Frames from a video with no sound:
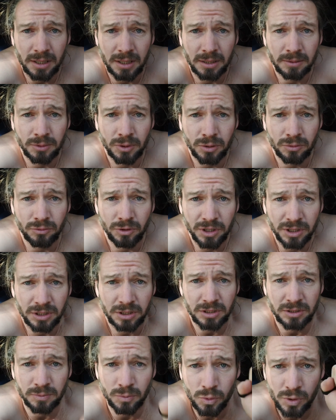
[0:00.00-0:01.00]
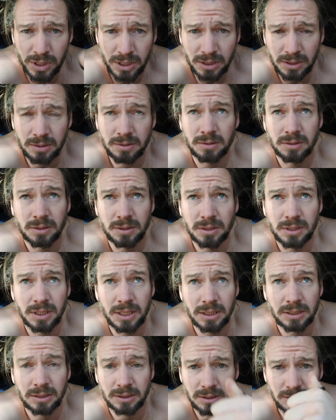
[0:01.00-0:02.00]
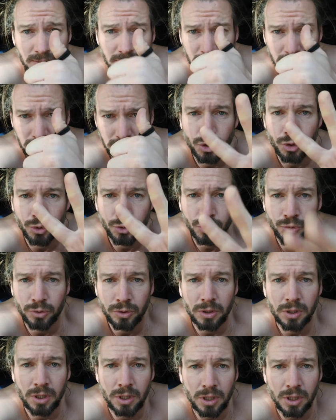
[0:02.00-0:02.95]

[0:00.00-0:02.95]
I'm going running this morning, so that's two.